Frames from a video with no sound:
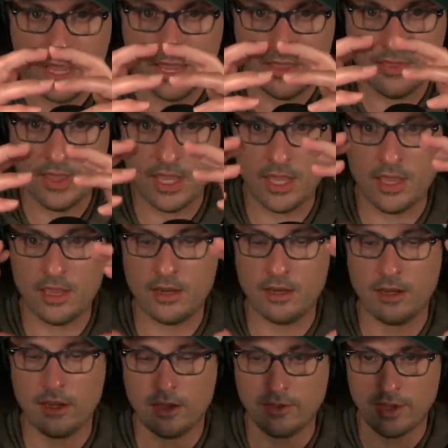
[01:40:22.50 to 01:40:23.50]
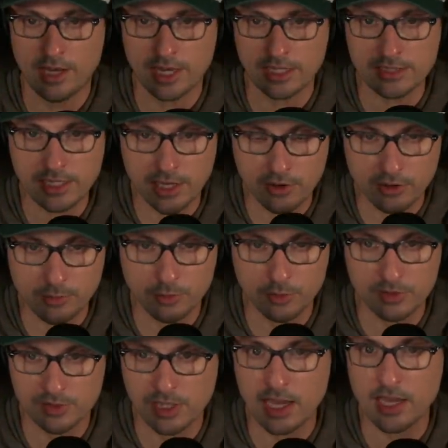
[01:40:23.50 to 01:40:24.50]
And then on the next layer of the
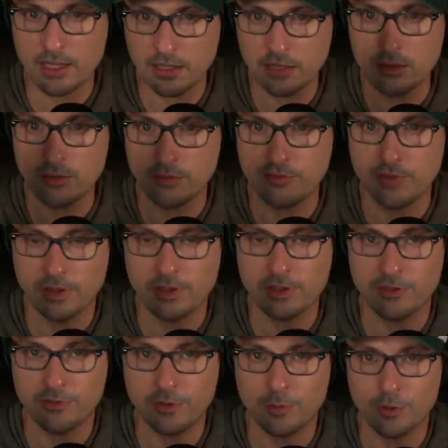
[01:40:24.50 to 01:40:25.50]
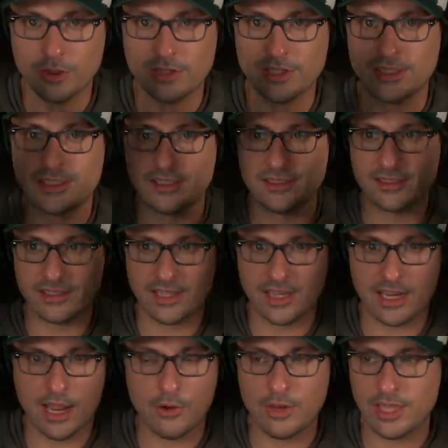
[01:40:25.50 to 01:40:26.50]
bullseye, fill in a few more details. And
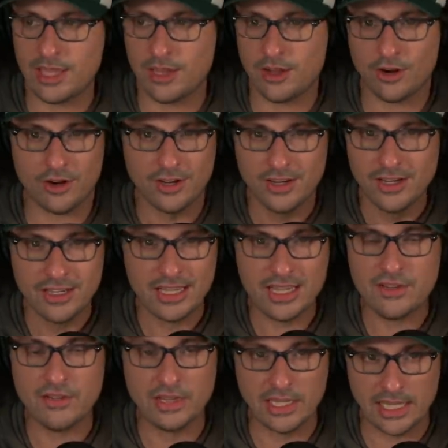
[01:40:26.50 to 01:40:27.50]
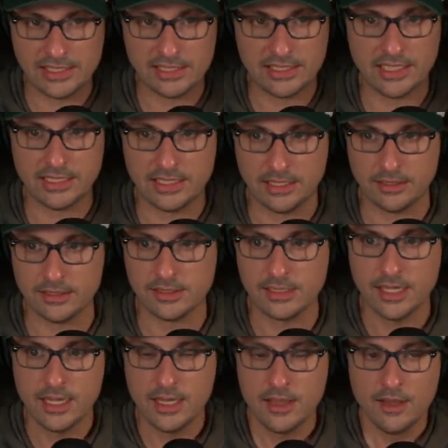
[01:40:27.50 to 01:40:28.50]
then out here, even less details.
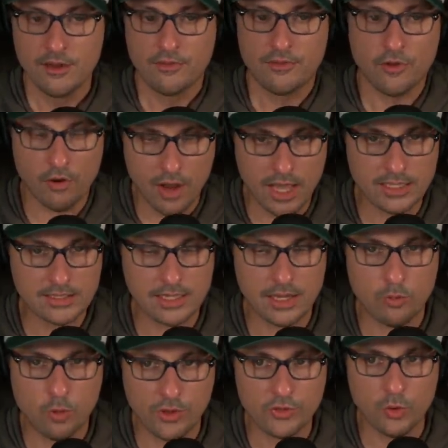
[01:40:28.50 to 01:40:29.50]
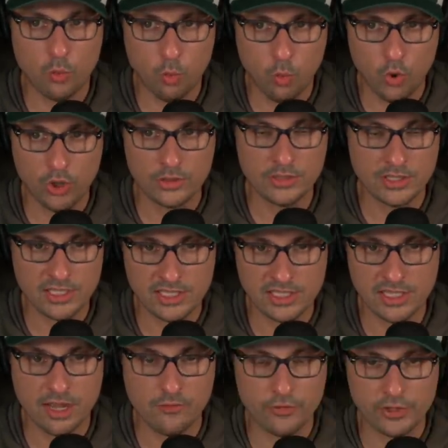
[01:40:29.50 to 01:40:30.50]
For us, I want the world to
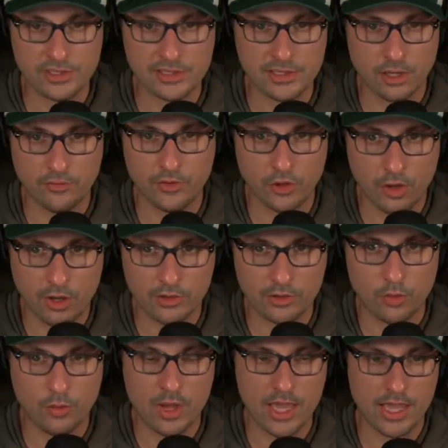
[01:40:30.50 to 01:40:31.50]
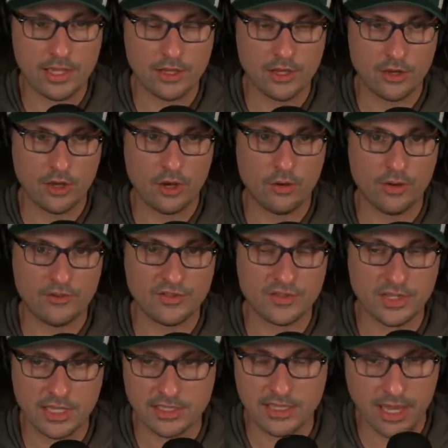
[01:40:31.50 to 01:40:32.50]
discover itself along the way. You know, if
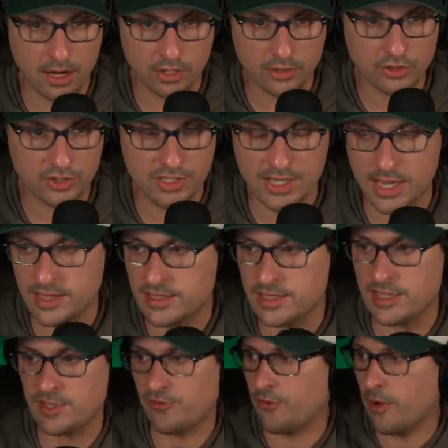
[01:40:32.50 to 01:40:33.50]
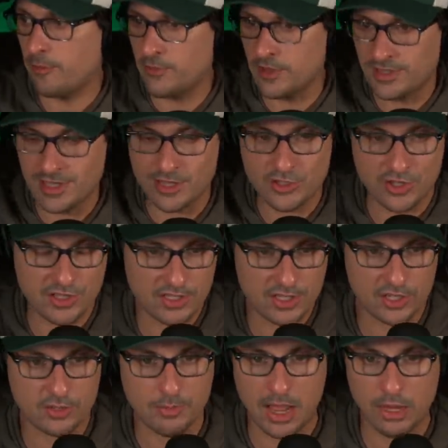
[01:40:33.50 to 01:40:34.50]
Skid's character says he's from the such and
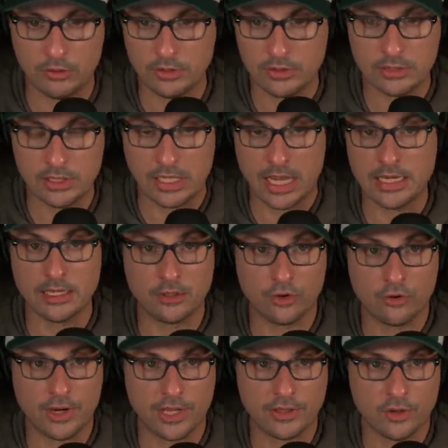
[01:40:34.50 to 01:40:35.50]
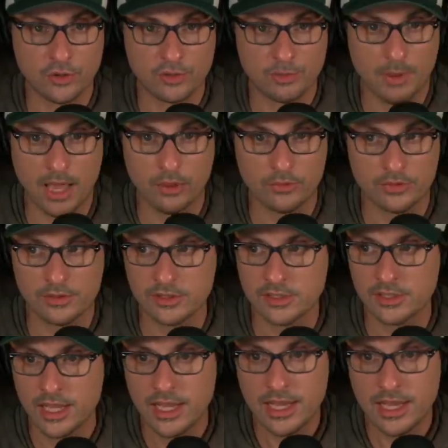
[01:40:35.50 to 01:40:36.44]
such mountains and I didn't create those mountains,